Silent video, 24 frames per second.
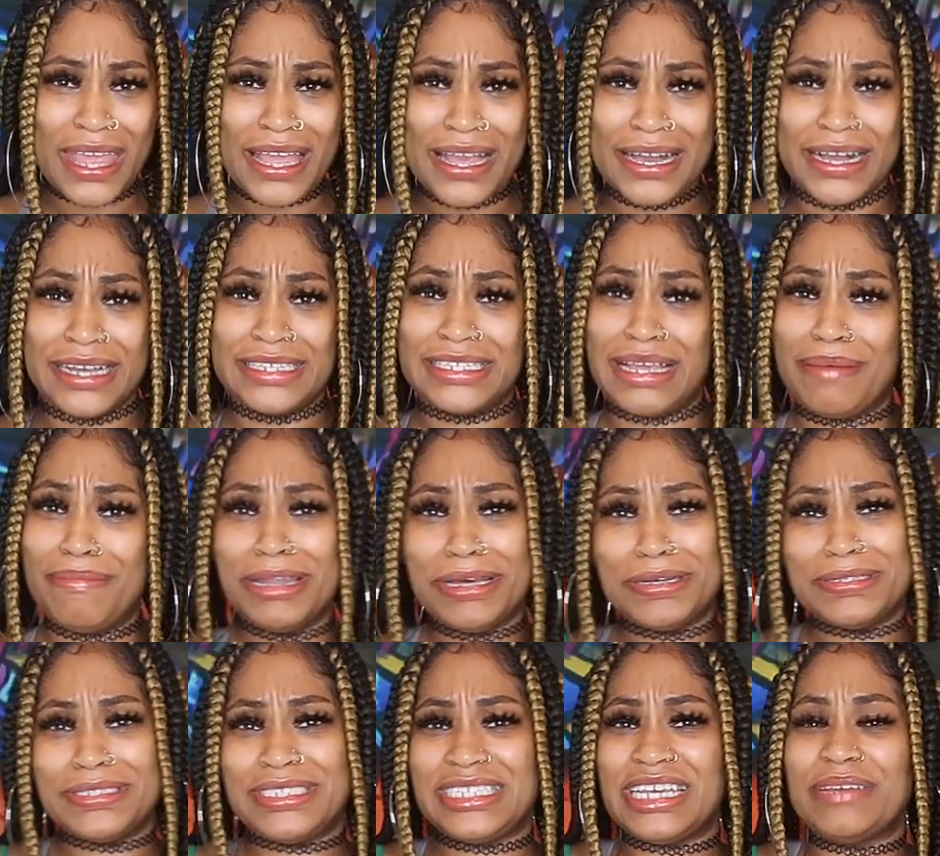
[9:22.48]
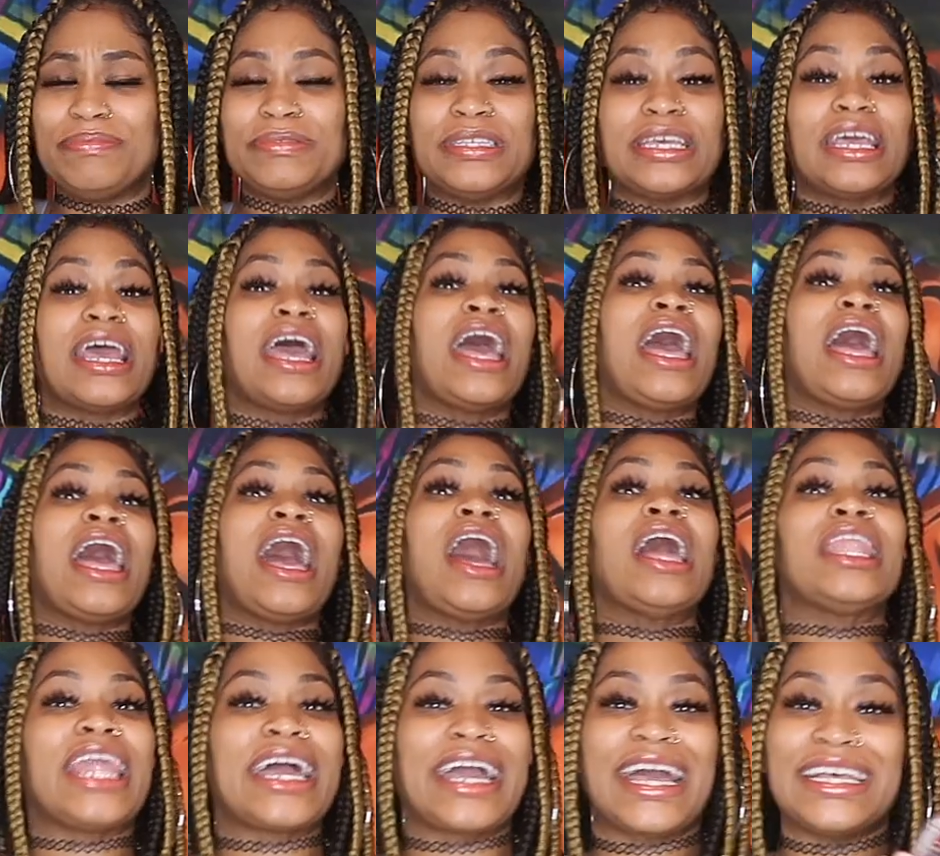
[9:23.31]
Because I'm a little tipsy.
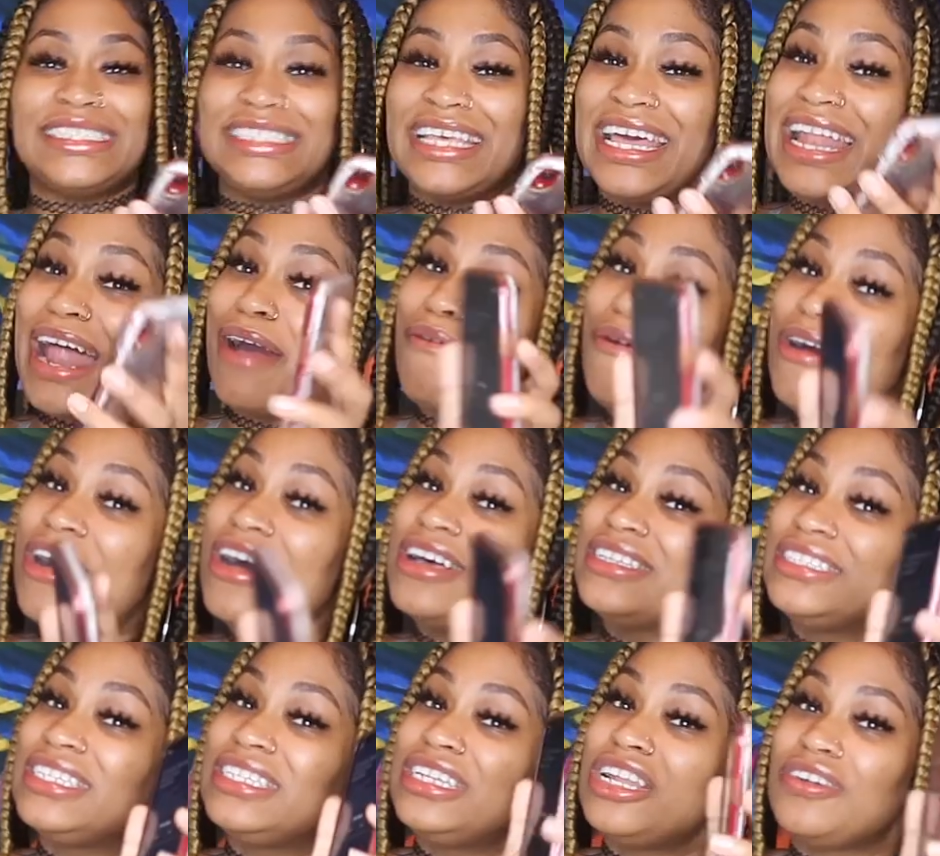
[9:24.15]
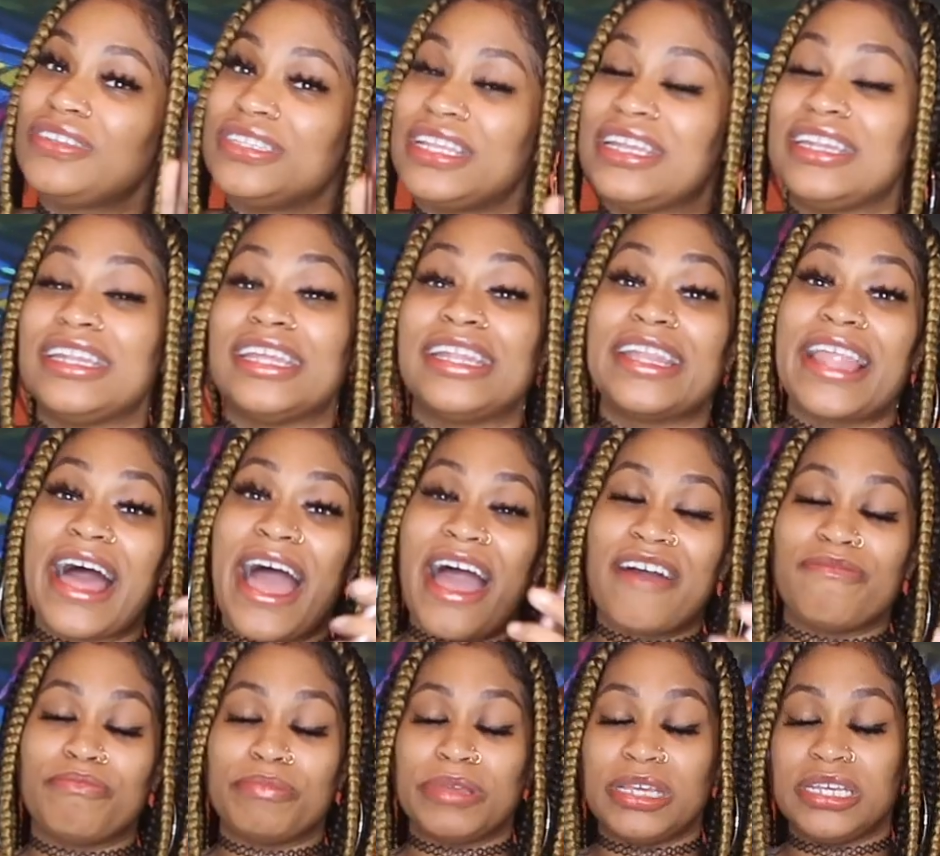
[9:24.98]
Like I said, I was in the
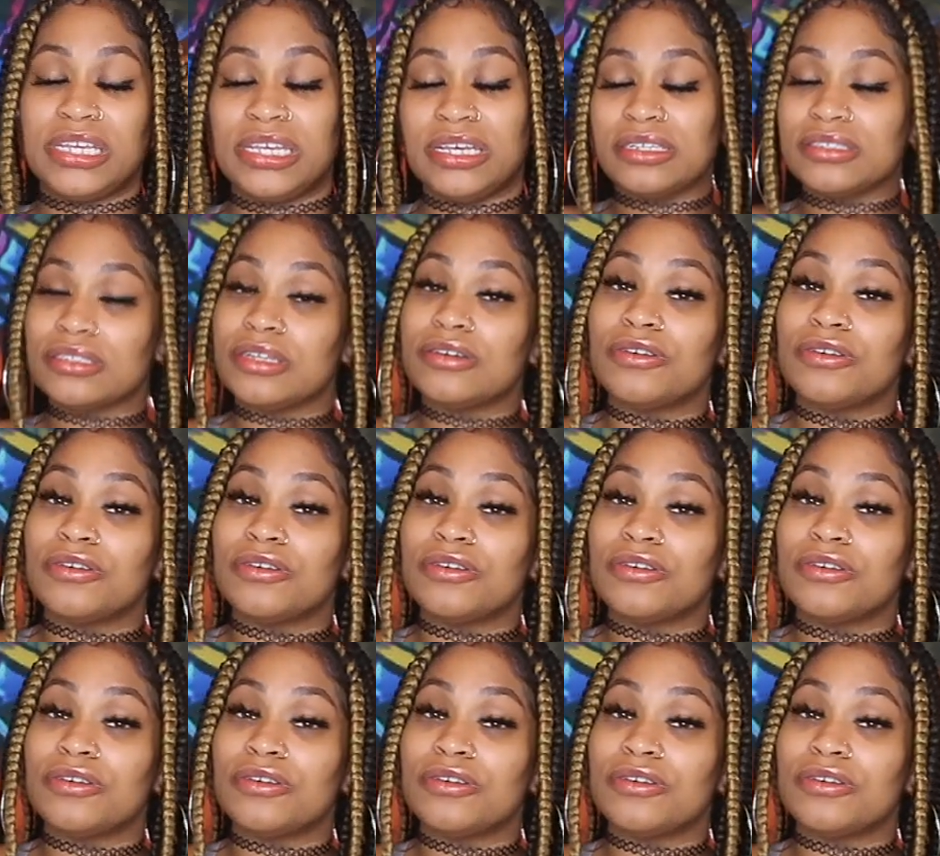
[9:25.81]
live me,